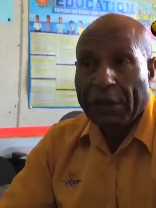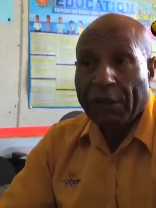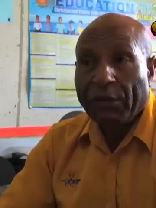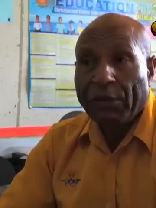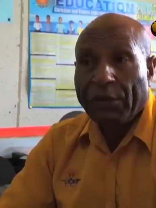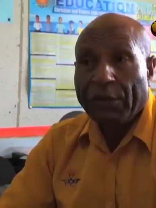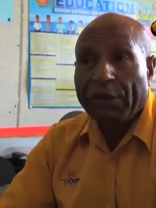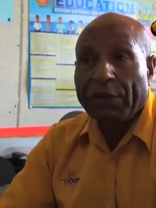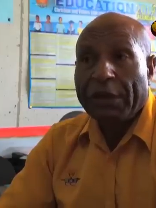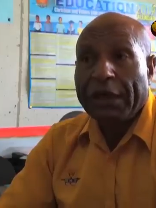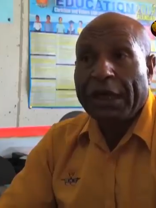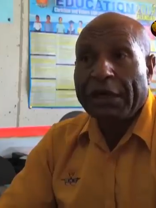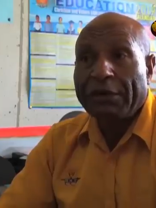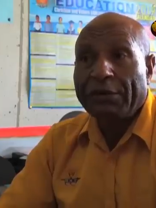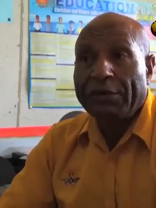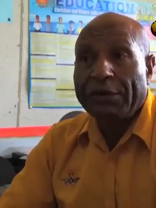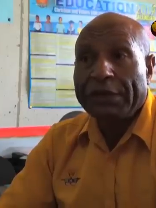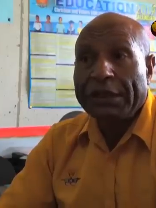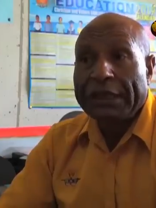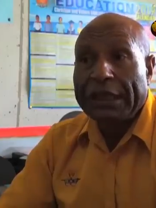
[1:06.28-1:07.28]
we would like
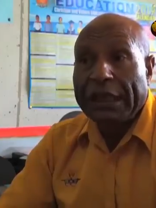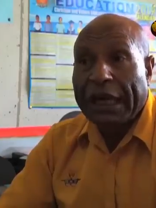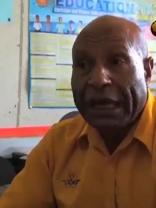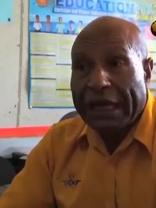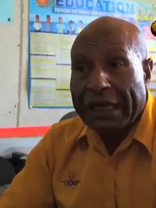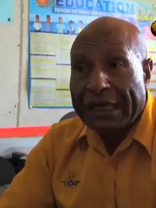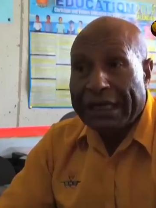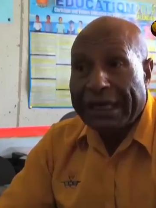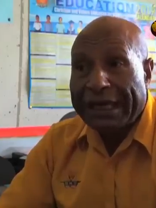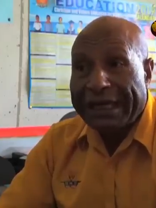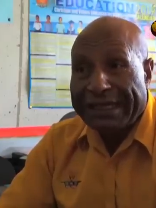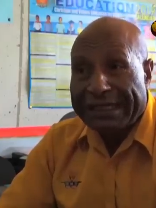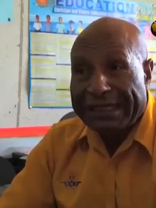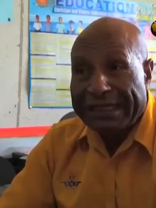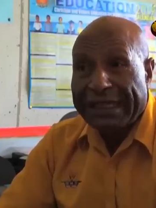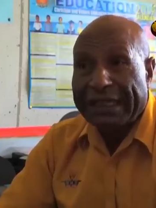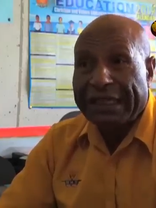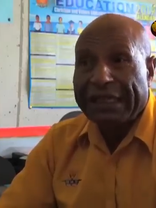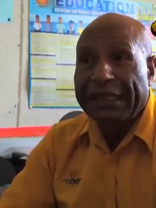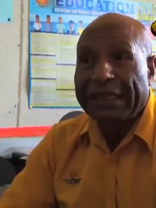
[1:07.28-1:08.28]
to see young,
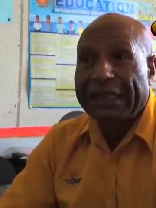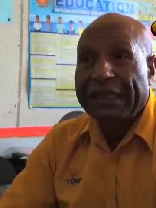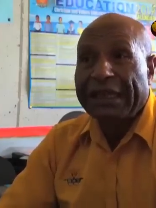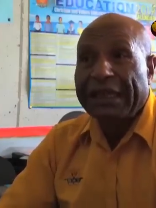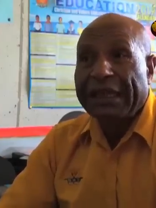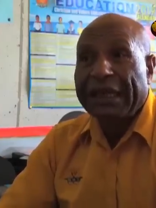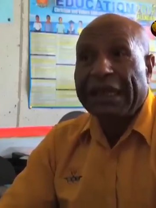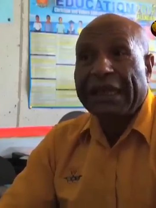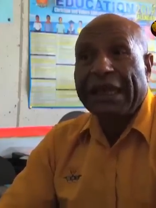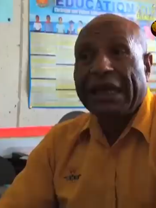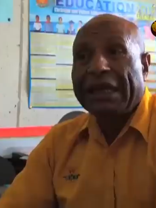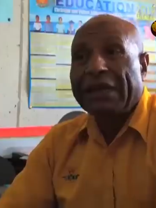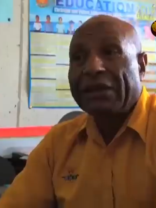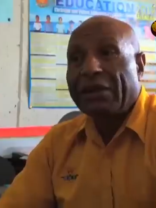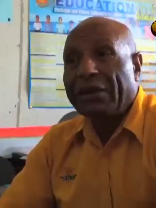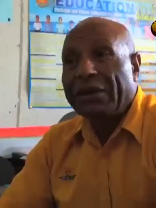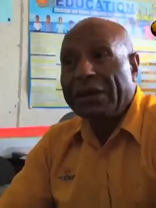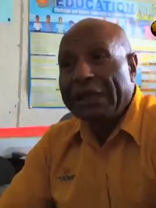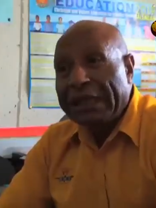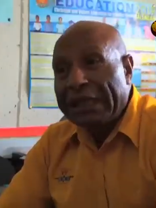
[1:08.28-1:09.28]
energetic, you
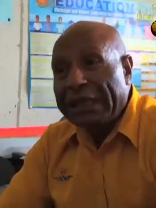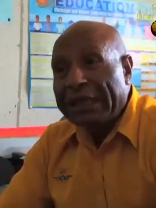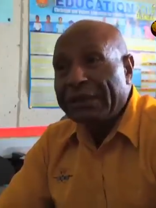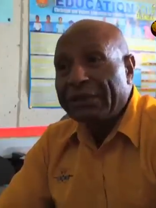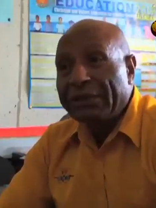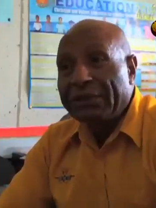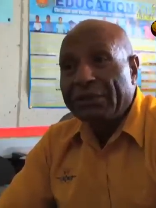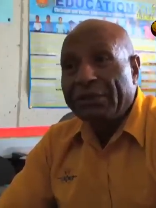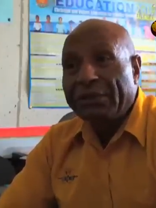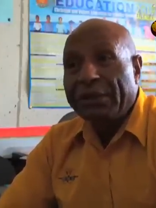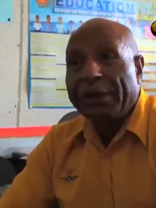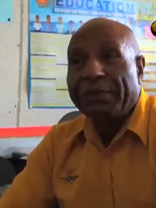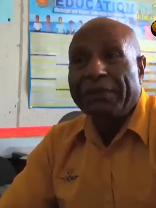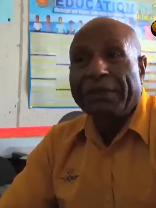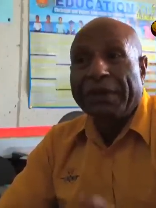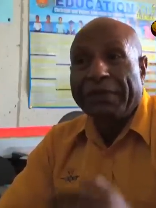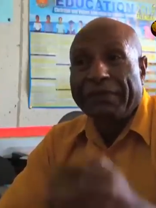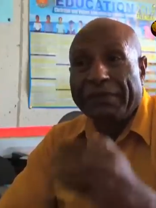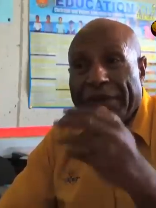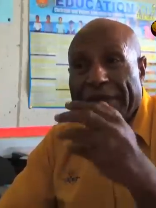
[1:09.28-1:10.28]
know, leaders who have
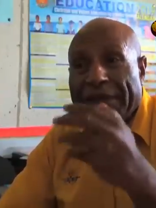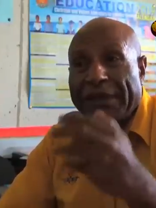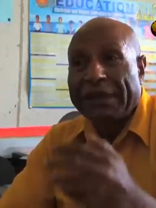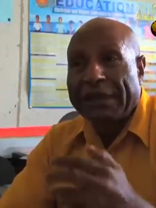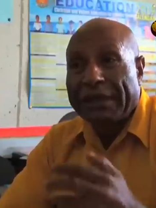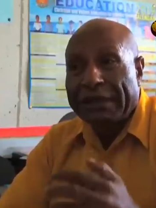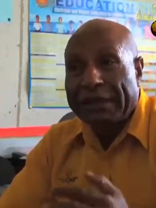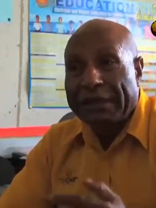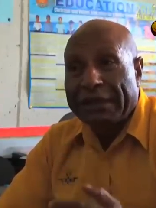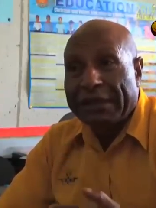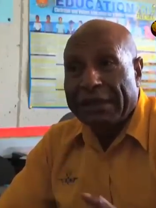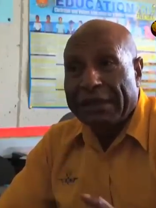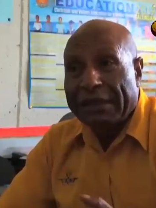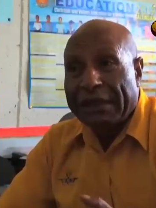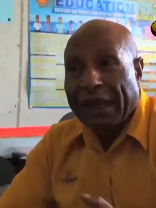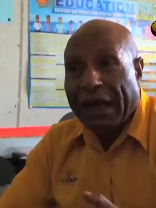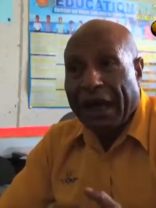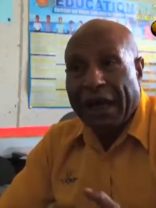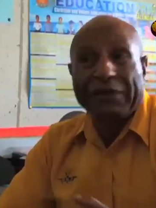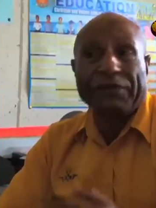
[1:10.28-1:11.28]
the vision and
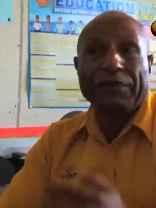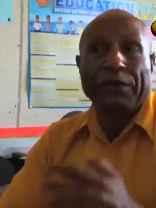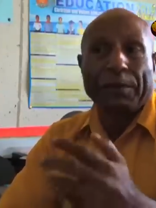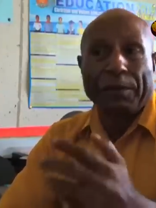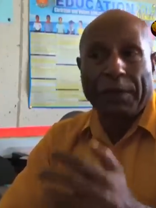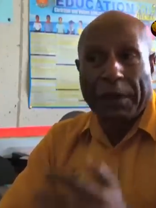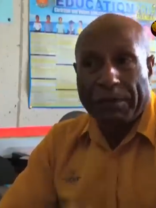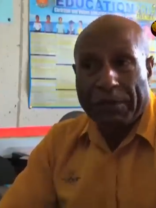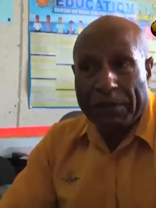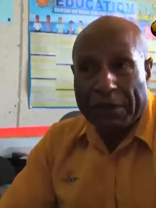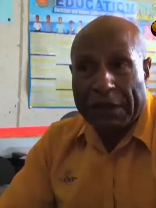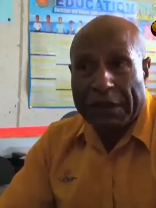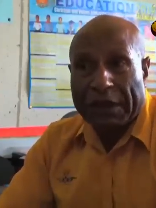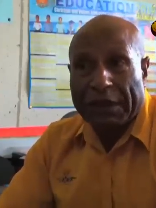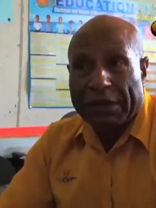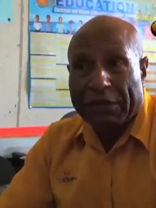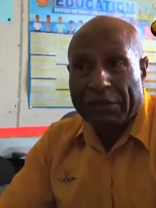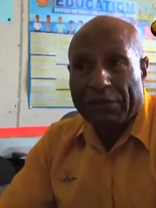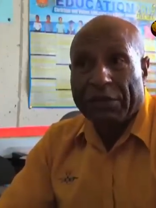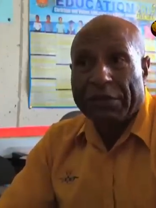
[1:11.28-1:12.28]
heart for Papua New
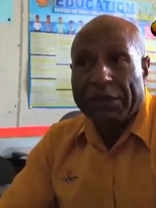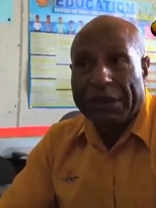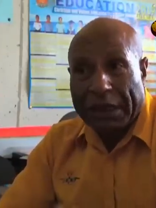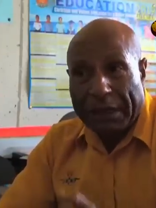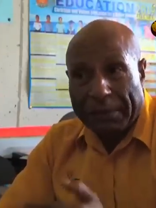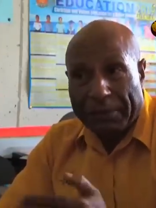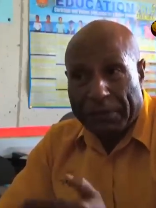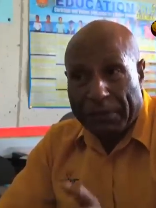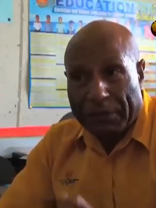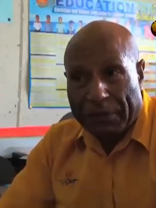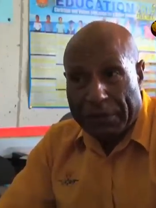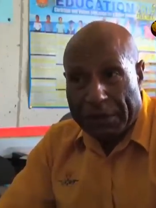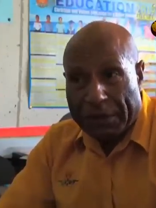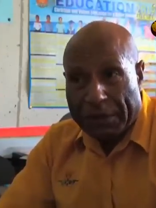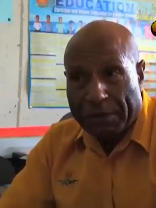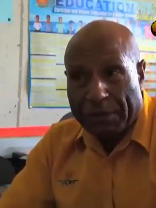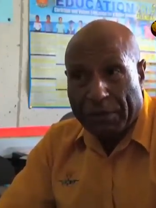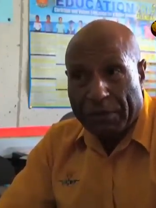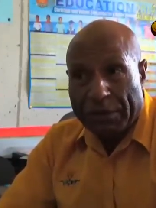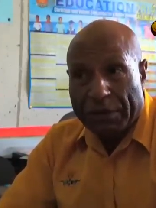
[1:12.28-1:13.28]
Guinea to step into
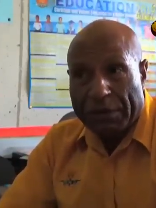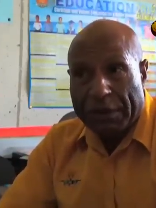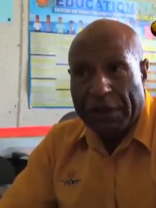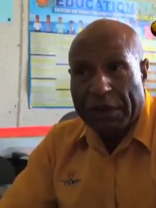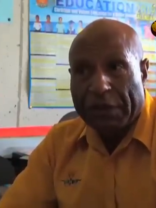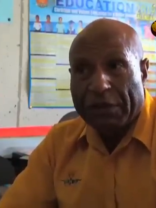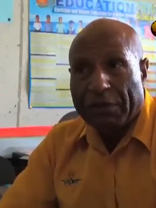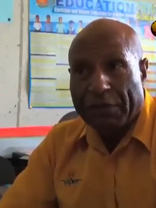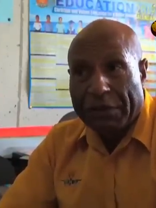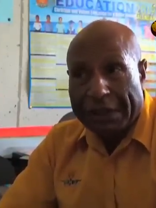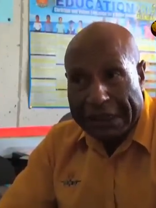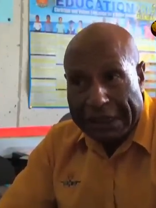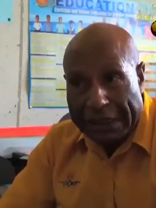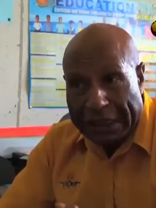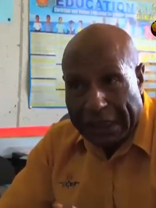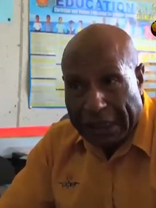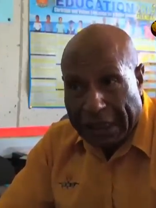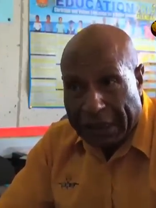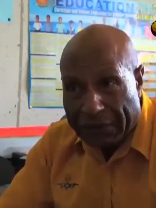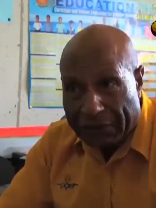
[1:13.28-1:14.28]
this position to lead
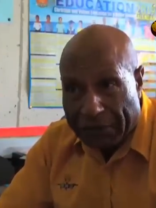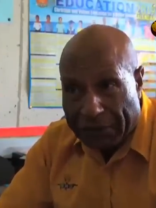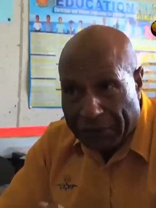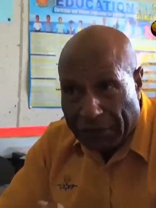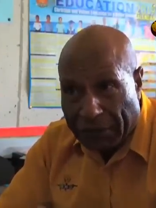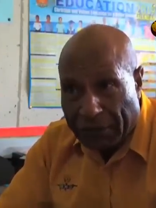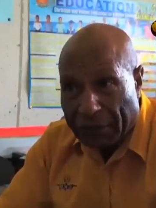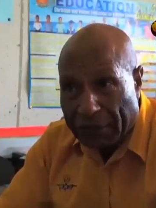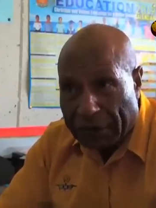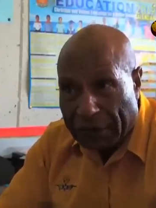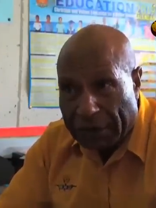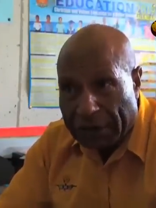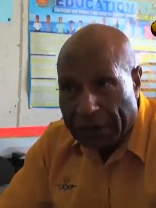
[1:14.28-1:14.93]
the country forward.